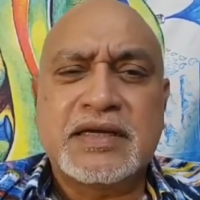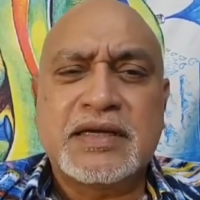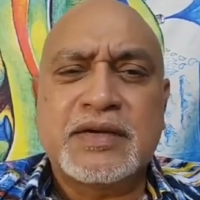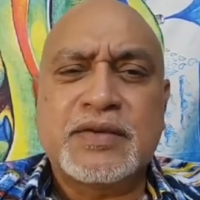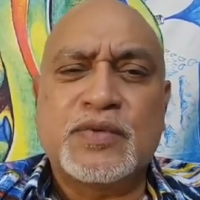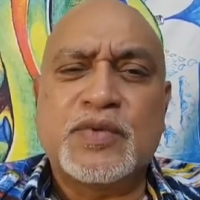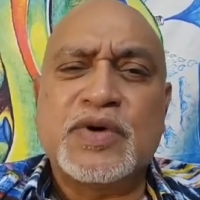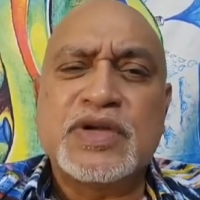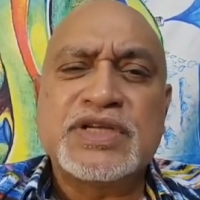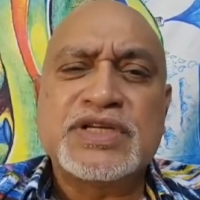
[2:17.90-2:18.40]

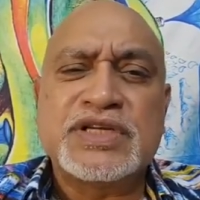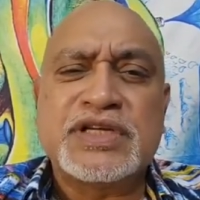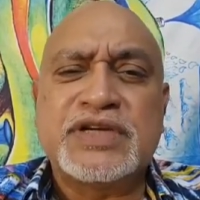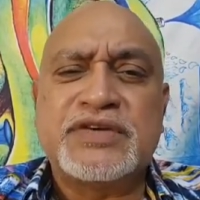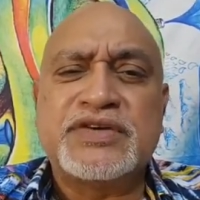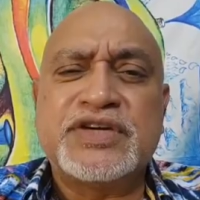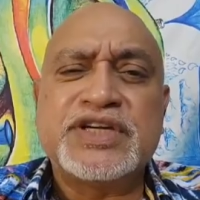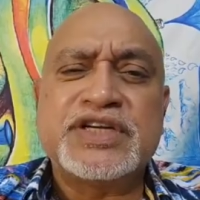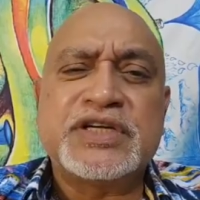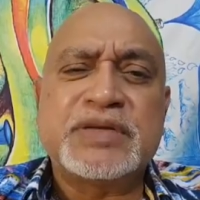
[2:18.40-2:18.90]
one
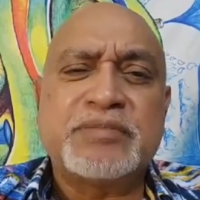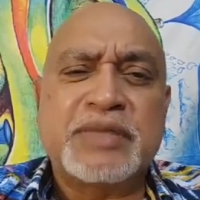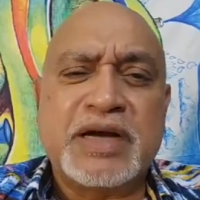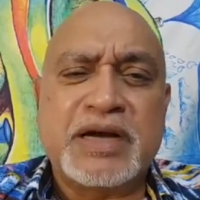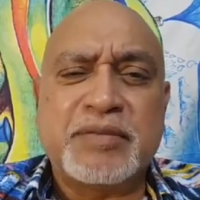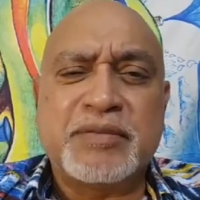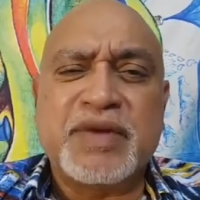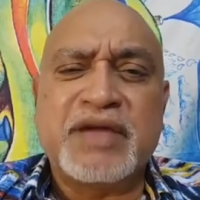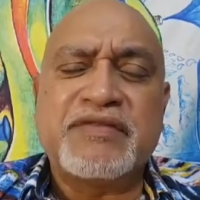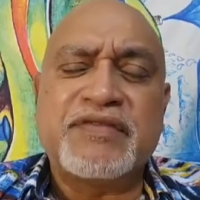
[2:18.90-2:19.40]
generation back,
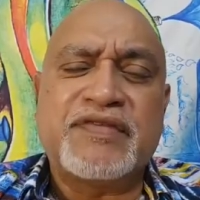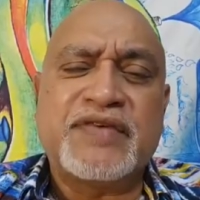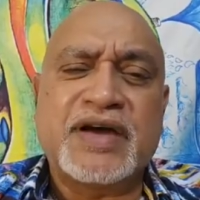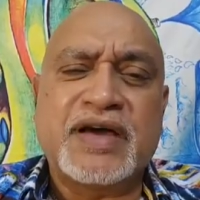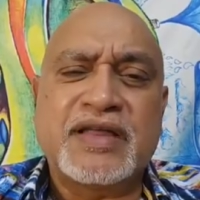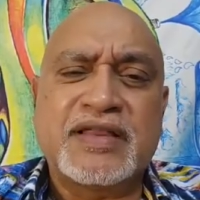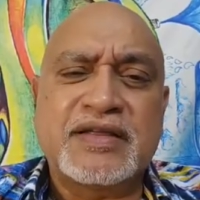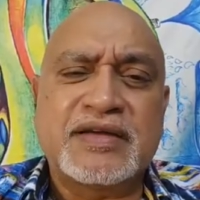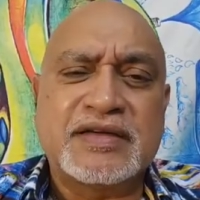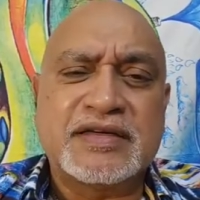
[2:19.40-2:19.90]
my
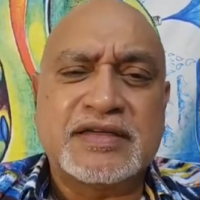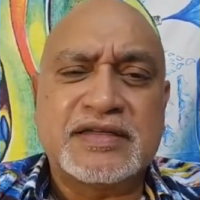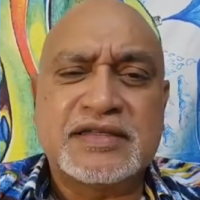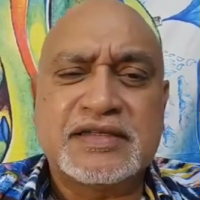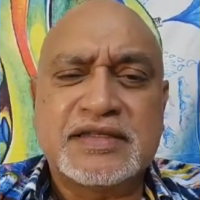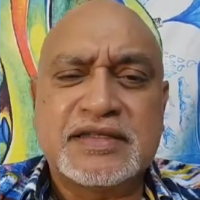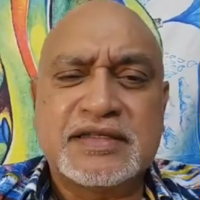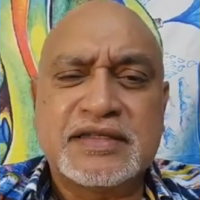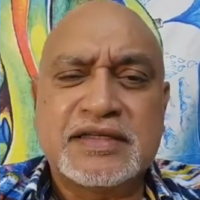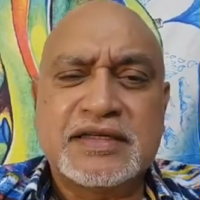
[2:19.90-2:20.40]

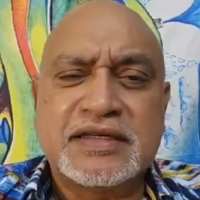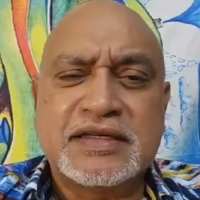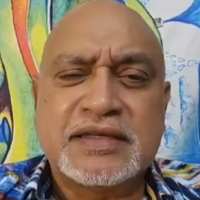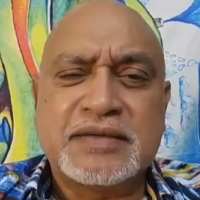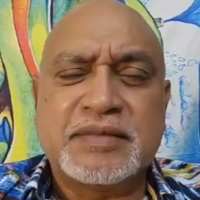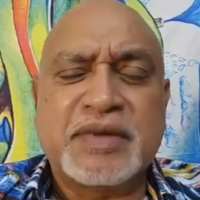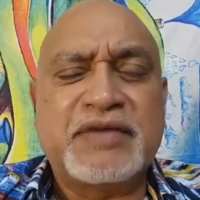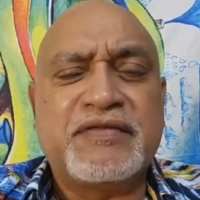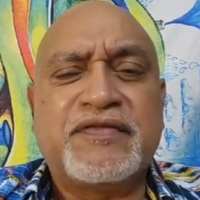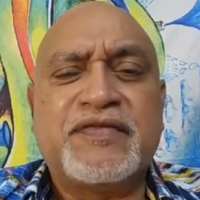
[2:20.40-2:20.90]

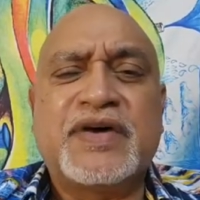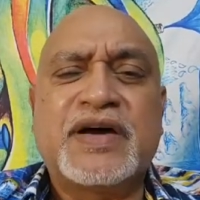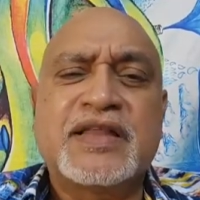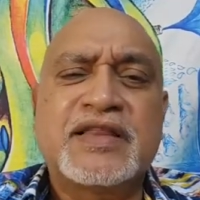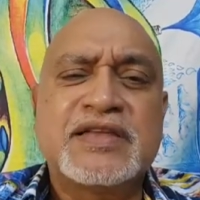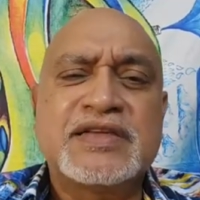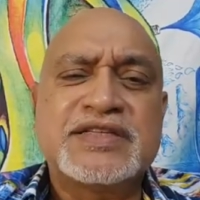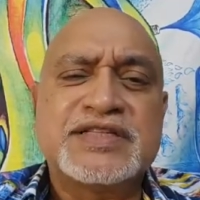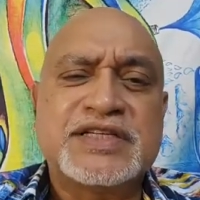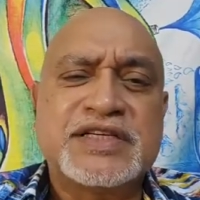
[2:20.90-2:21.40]

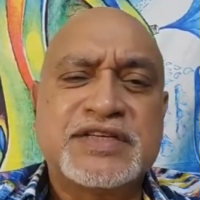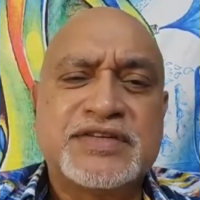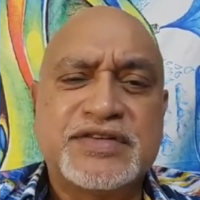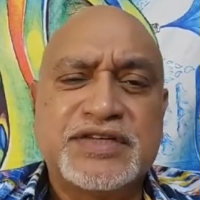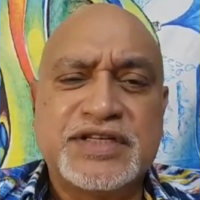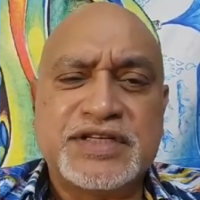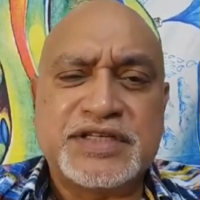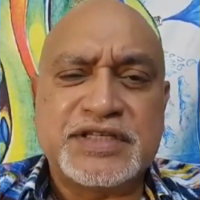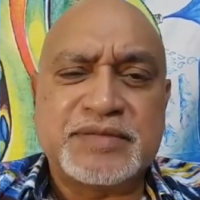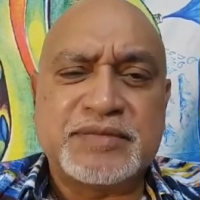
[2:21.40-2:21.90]
father's
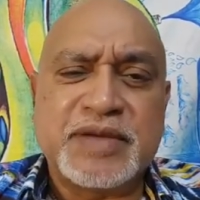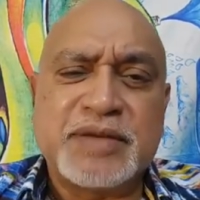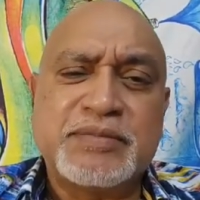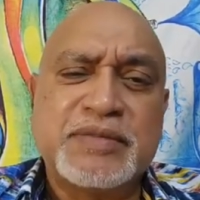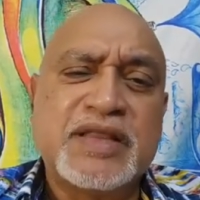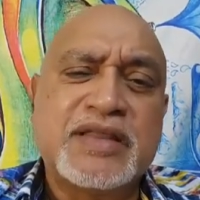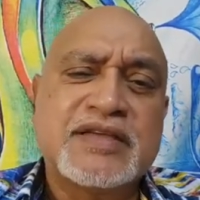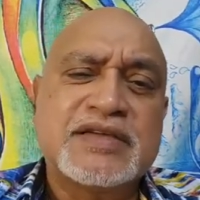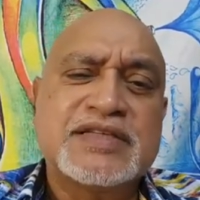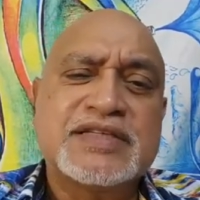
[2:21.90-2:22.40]
generation, my
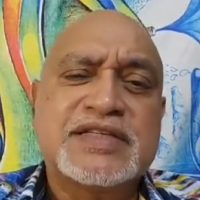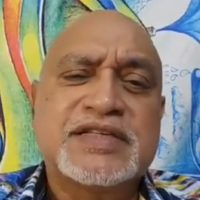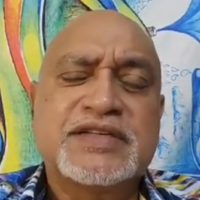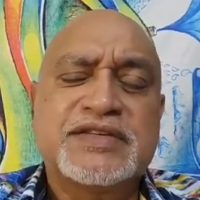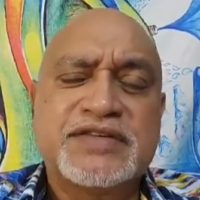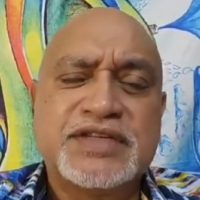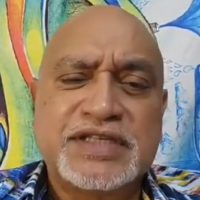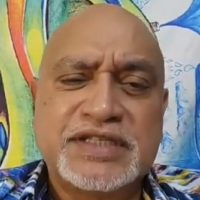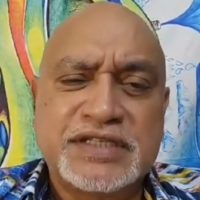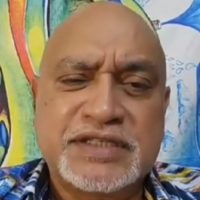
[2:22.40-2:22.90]
mother's
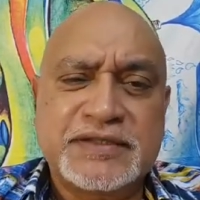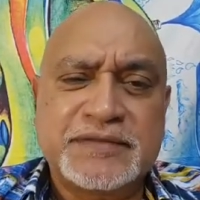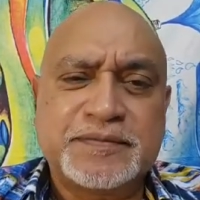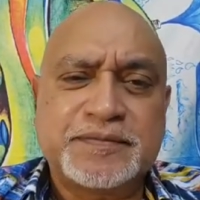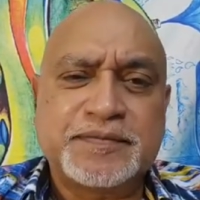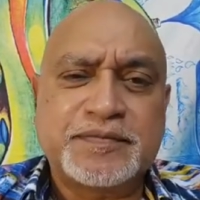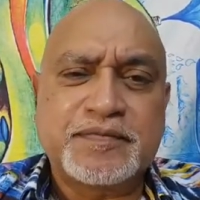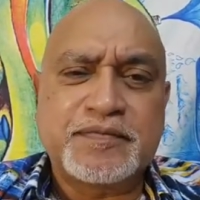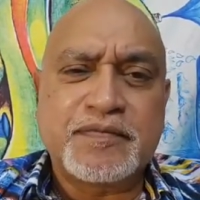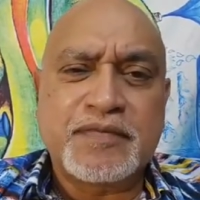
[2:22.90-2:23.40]
generation,
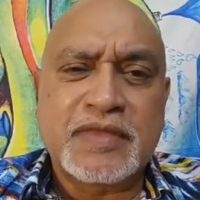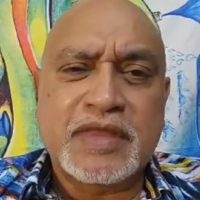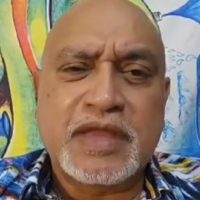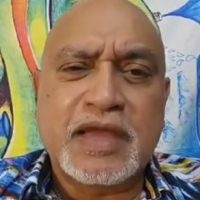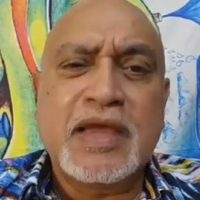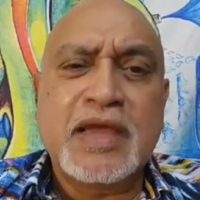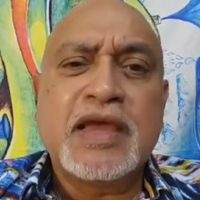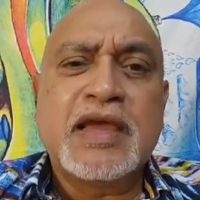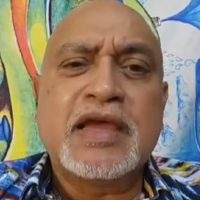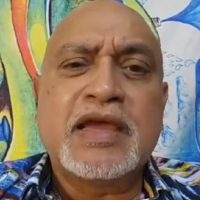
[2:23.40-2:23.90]

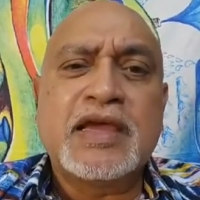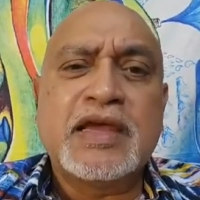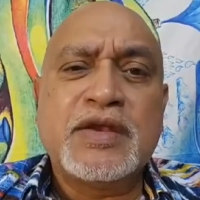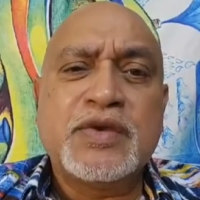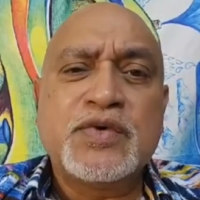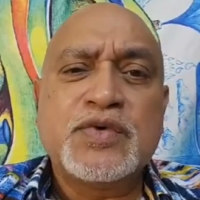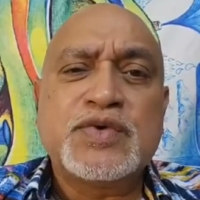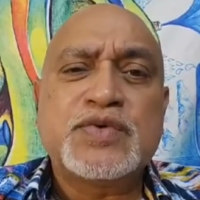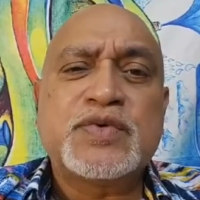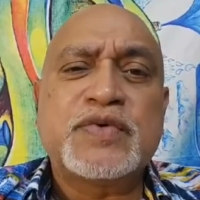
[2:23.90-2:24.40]

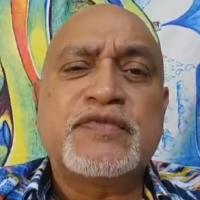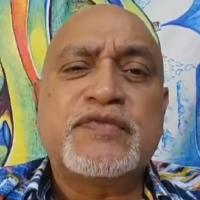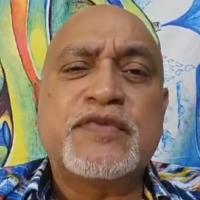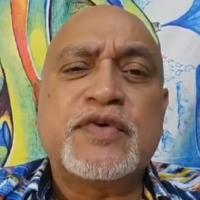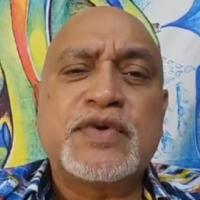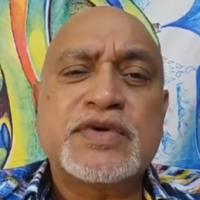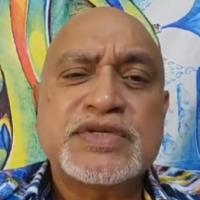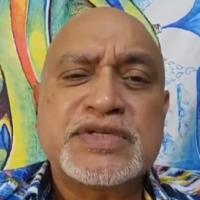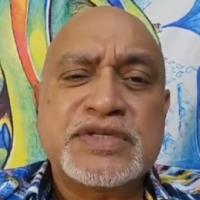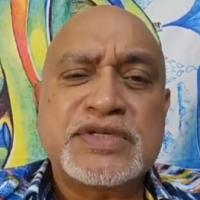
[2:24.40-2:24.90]
Hindus were
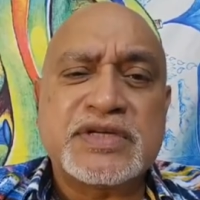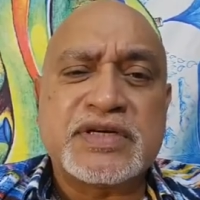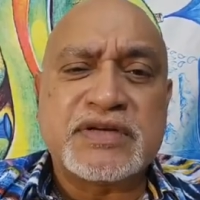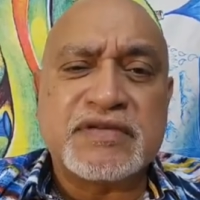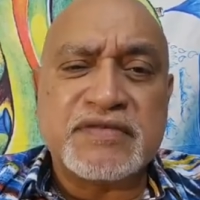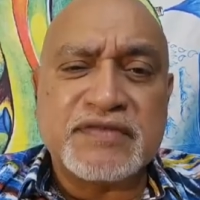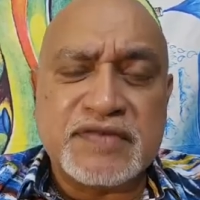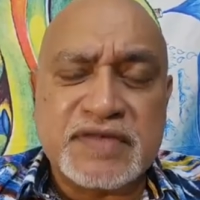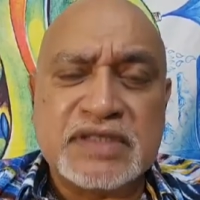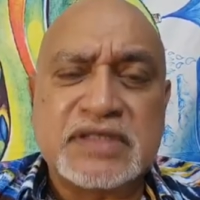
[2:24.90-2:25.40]
forced to
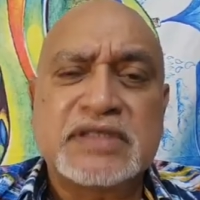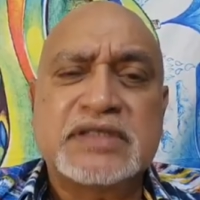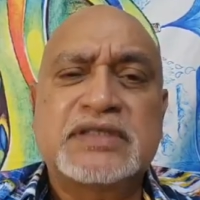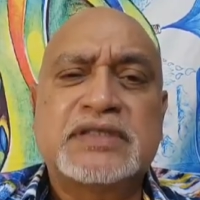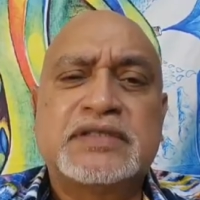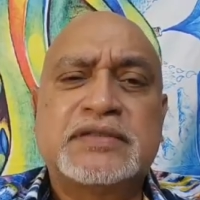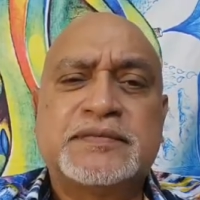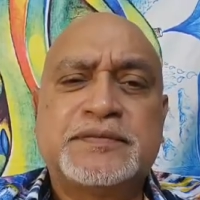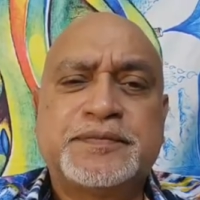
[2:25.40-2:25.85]
convert.